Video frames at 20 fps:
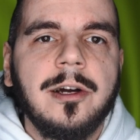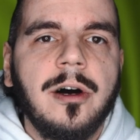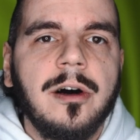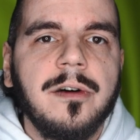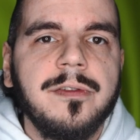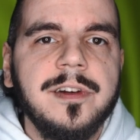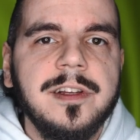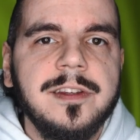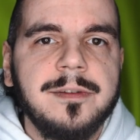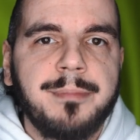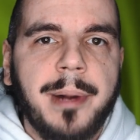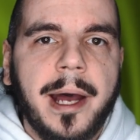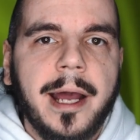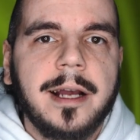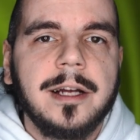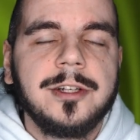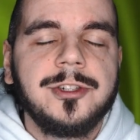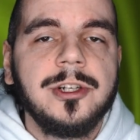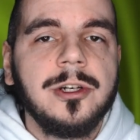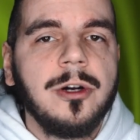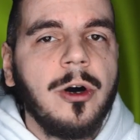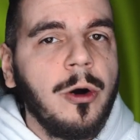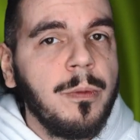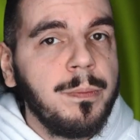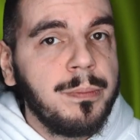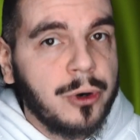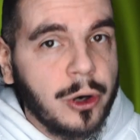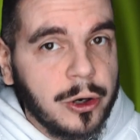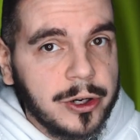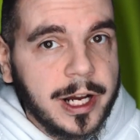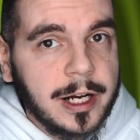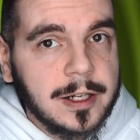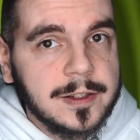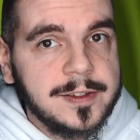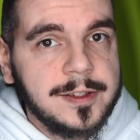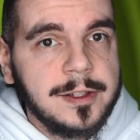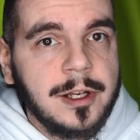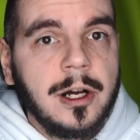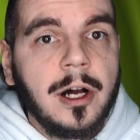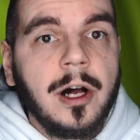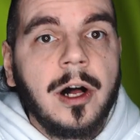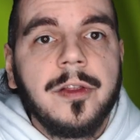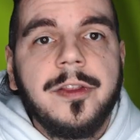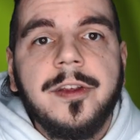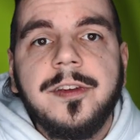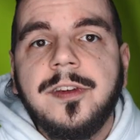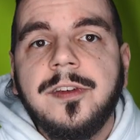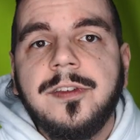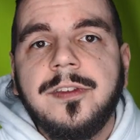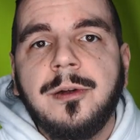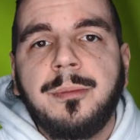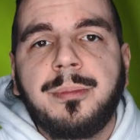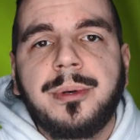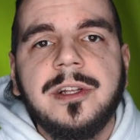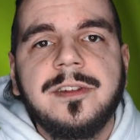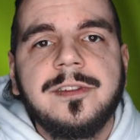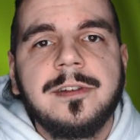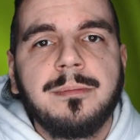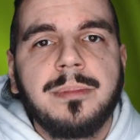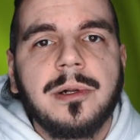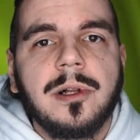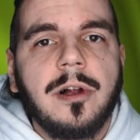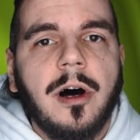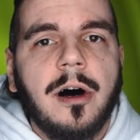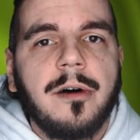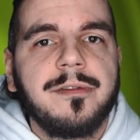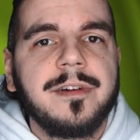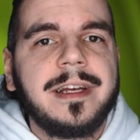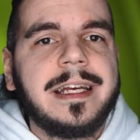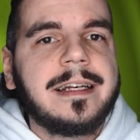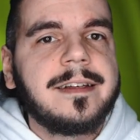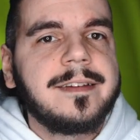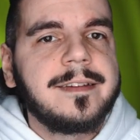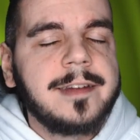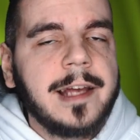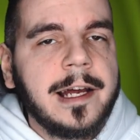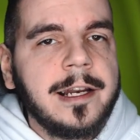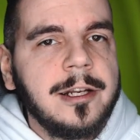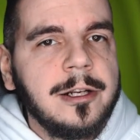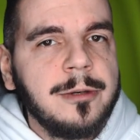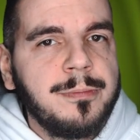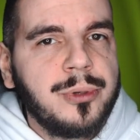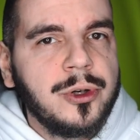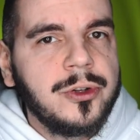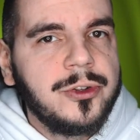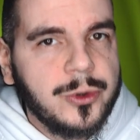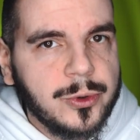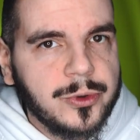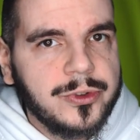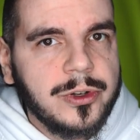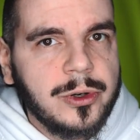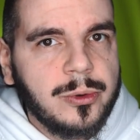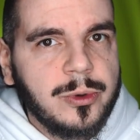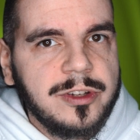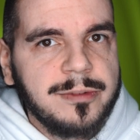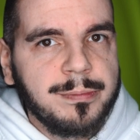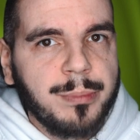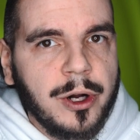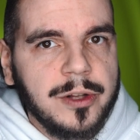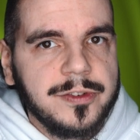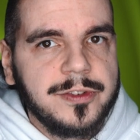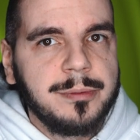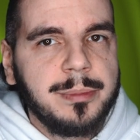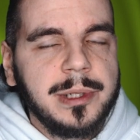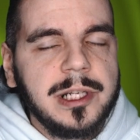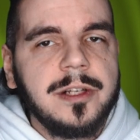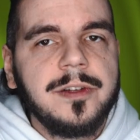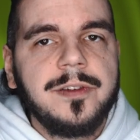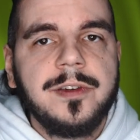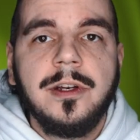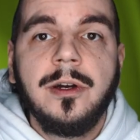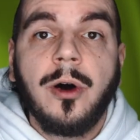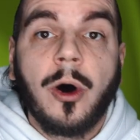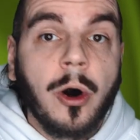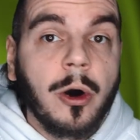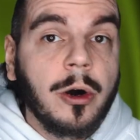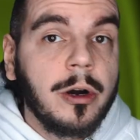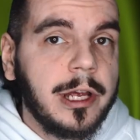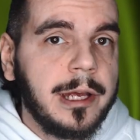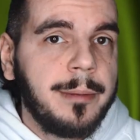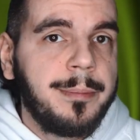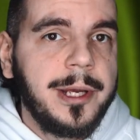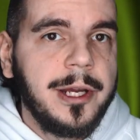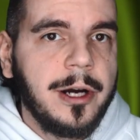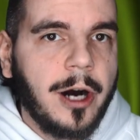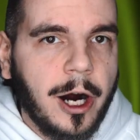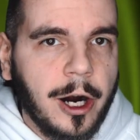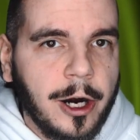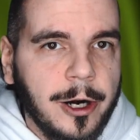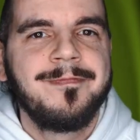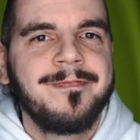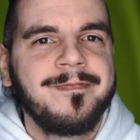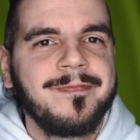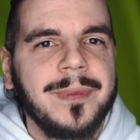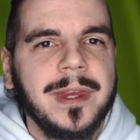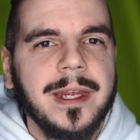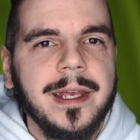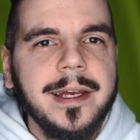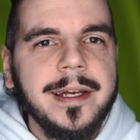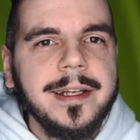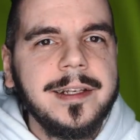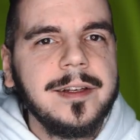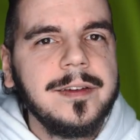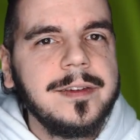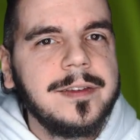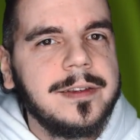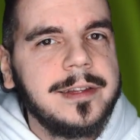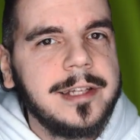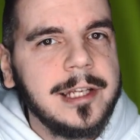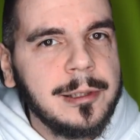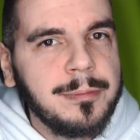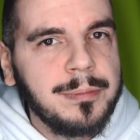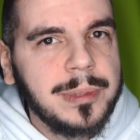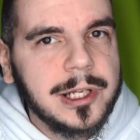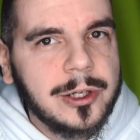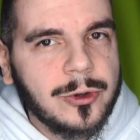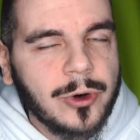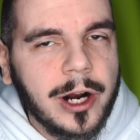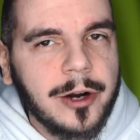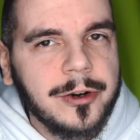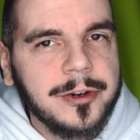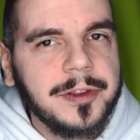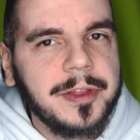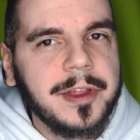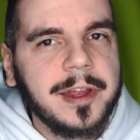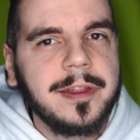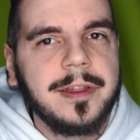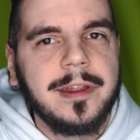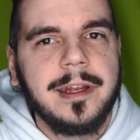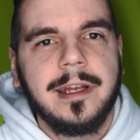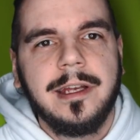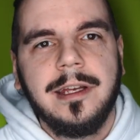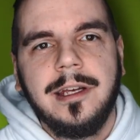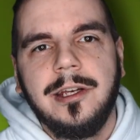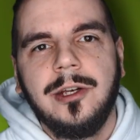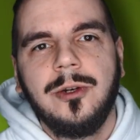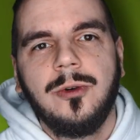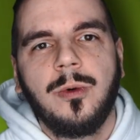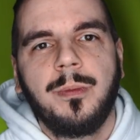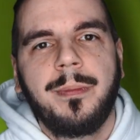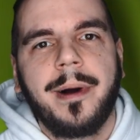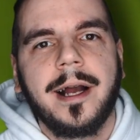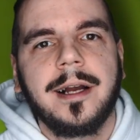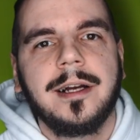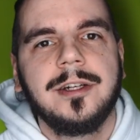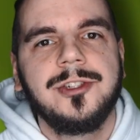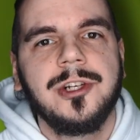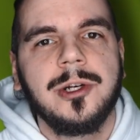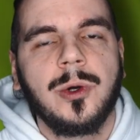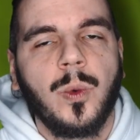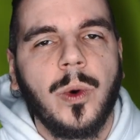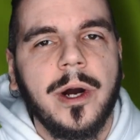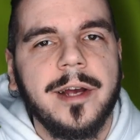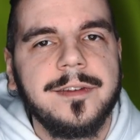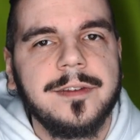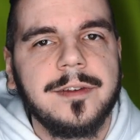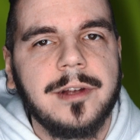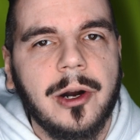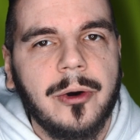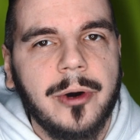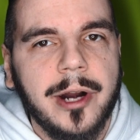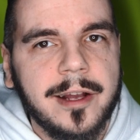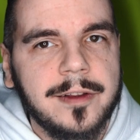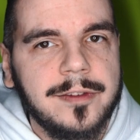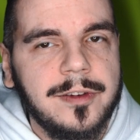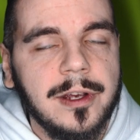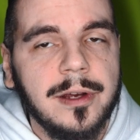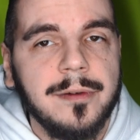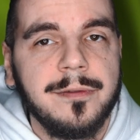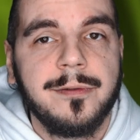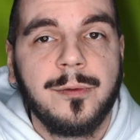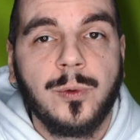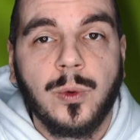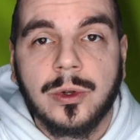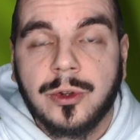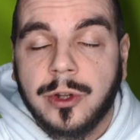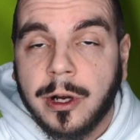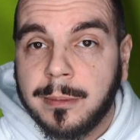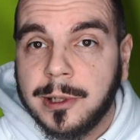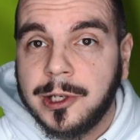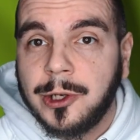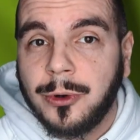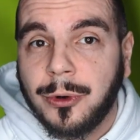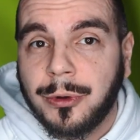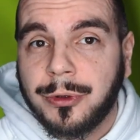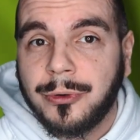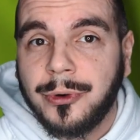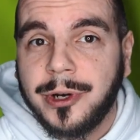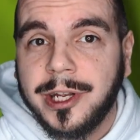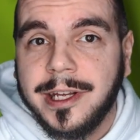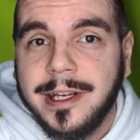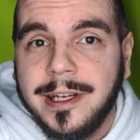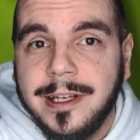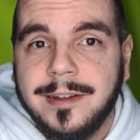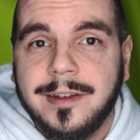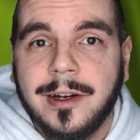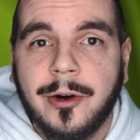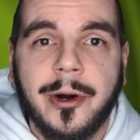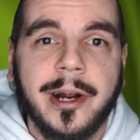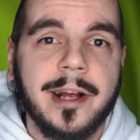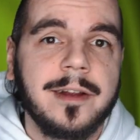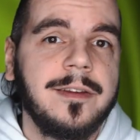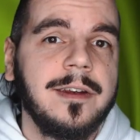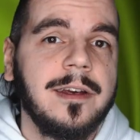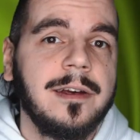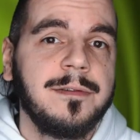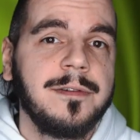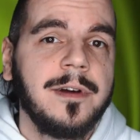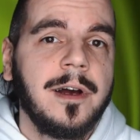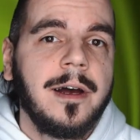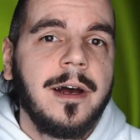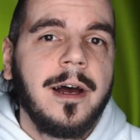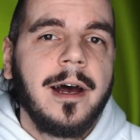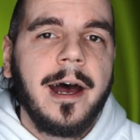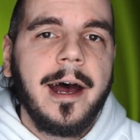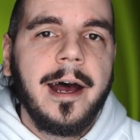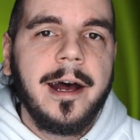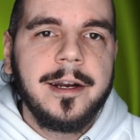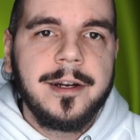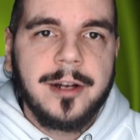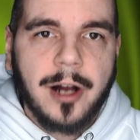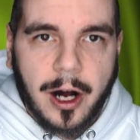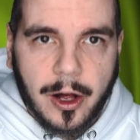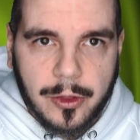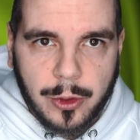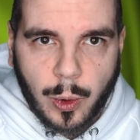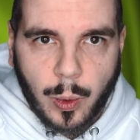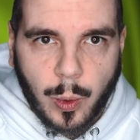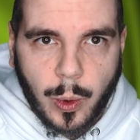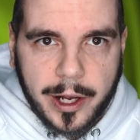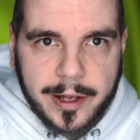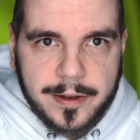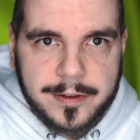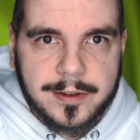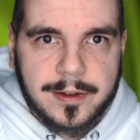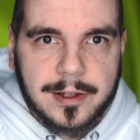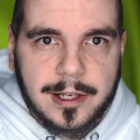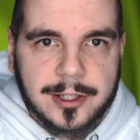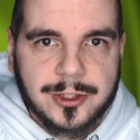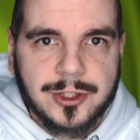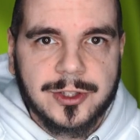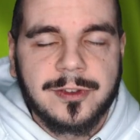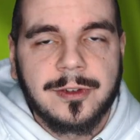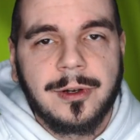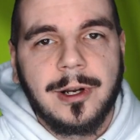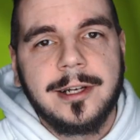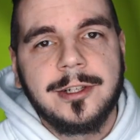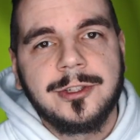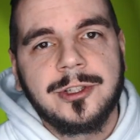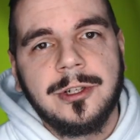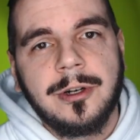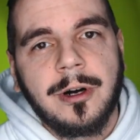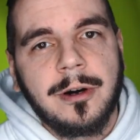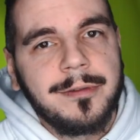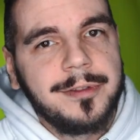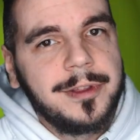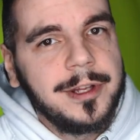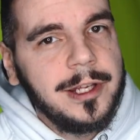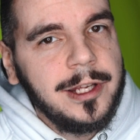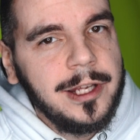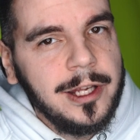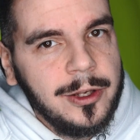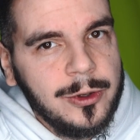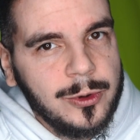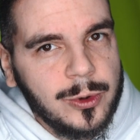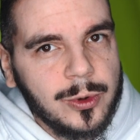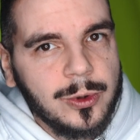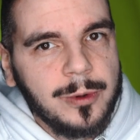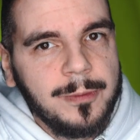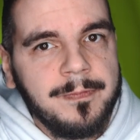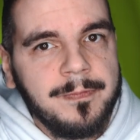of its packaging or products. This is the principle of Extended Producer Responsibility or EPR. It is deeply grounded in the EU Packaging Waste Directive, W3E Directive and other waste legislation of the EU.